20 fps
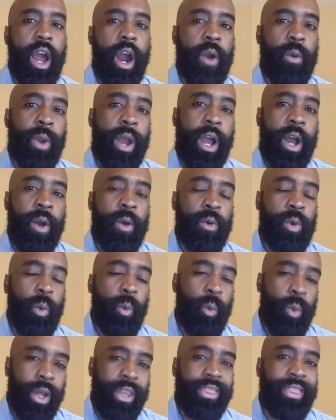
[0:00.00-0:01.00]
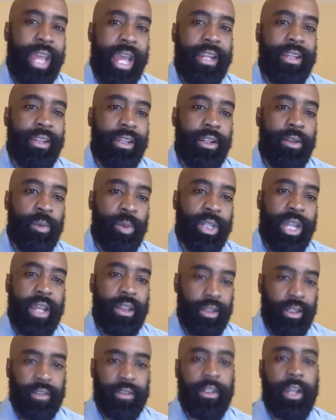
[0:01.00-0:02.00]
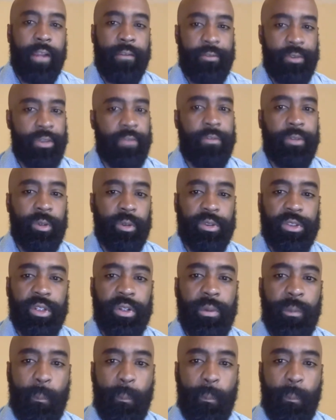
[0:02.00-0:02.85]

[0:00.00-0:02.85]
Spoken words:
around what that looks like for the future.